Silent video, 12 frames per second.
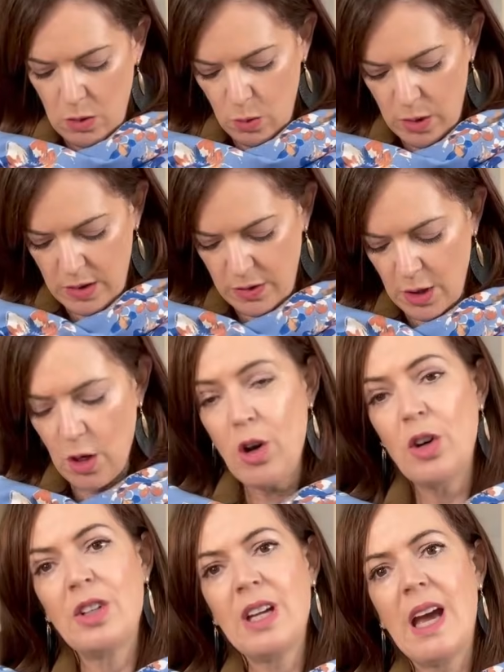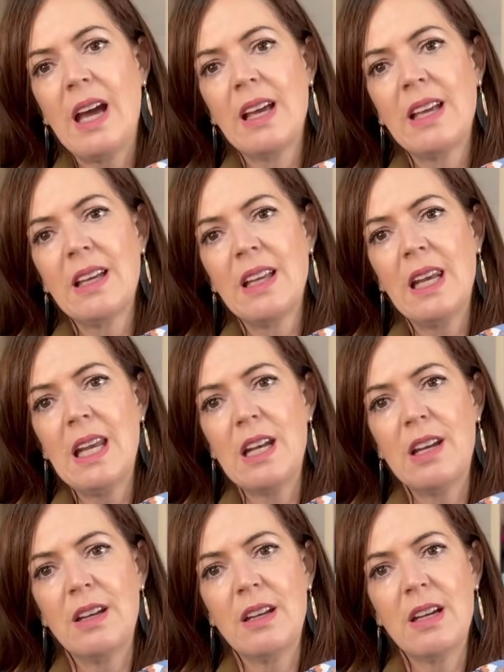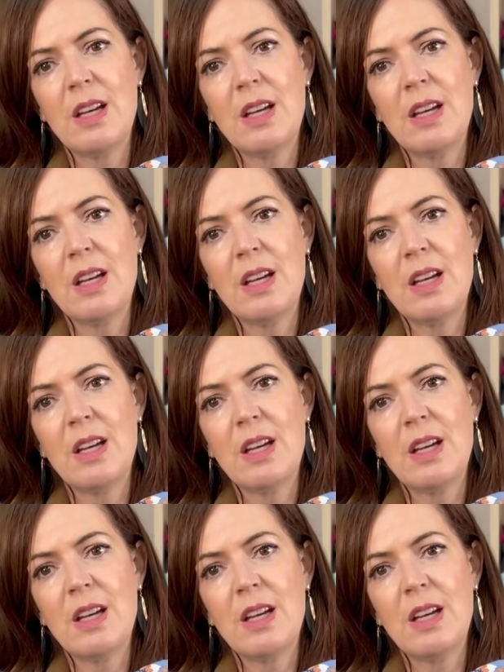with the cognac linen